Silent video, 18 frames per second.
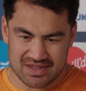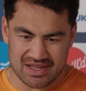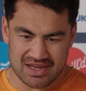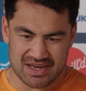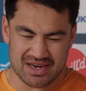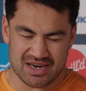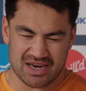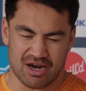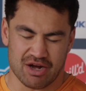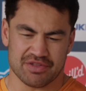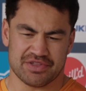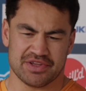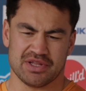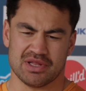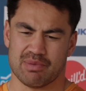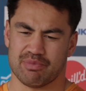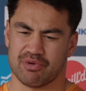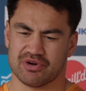I
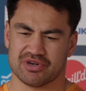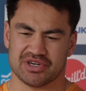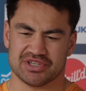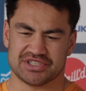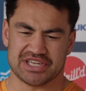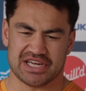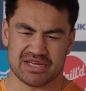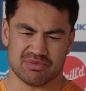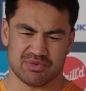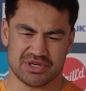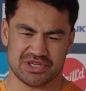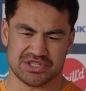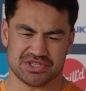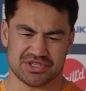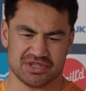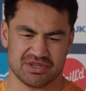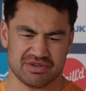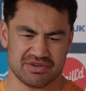think in that Broncos game, we
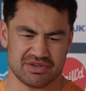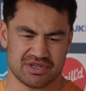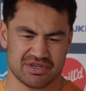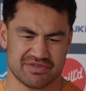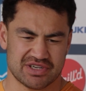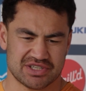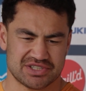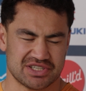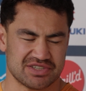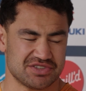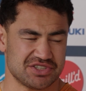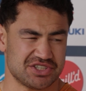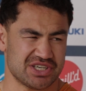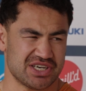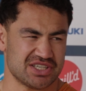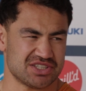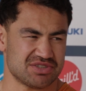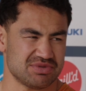just didn't give ourselves a
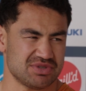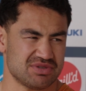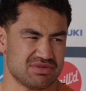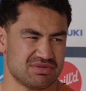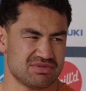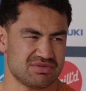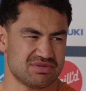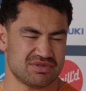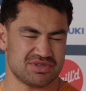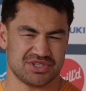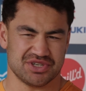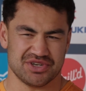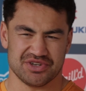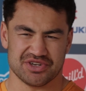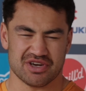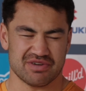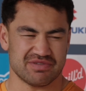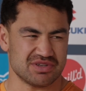chance. We
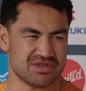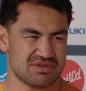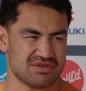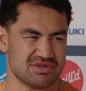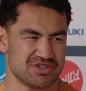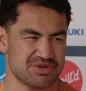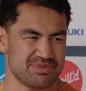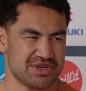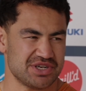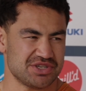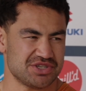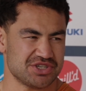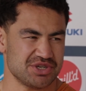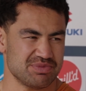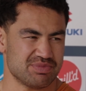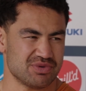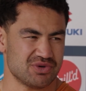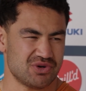turned over too many
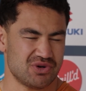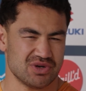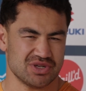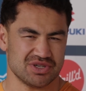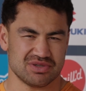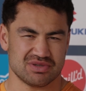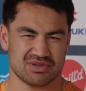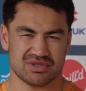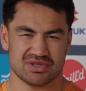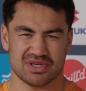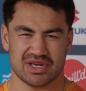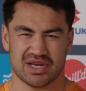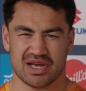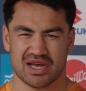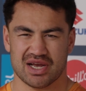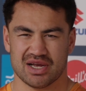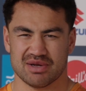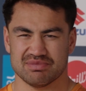cheap ball, and
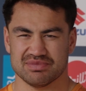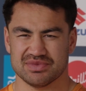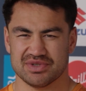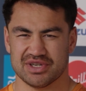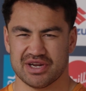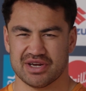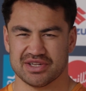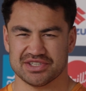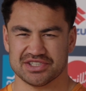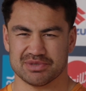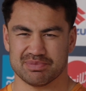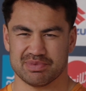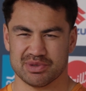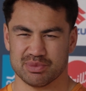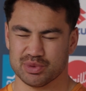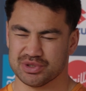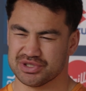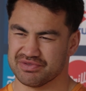our
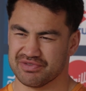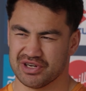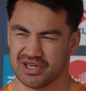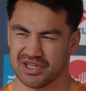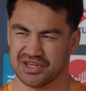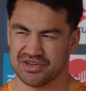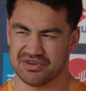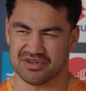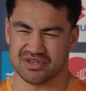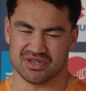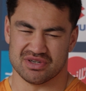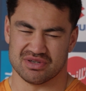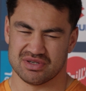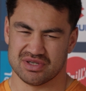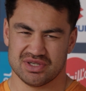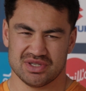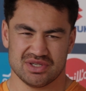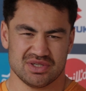discipline wasn't really good. And
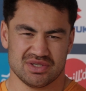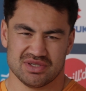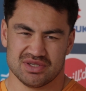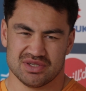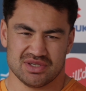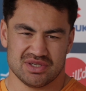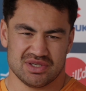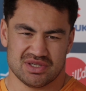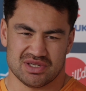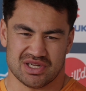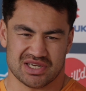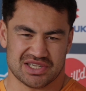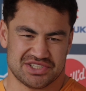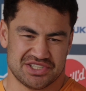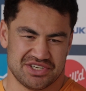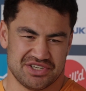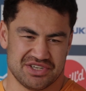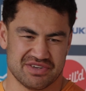like I
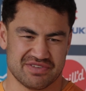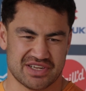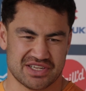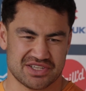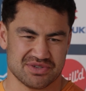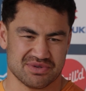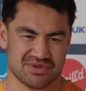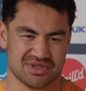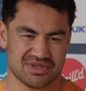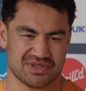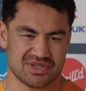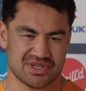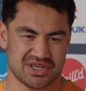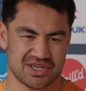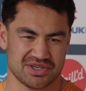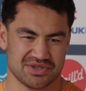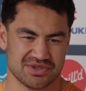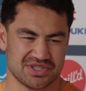said, you give that to a
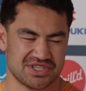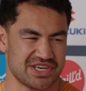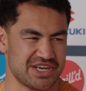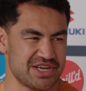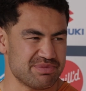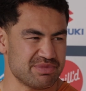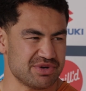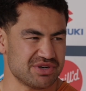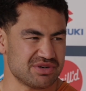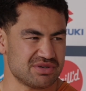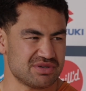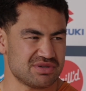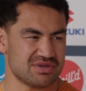good team, and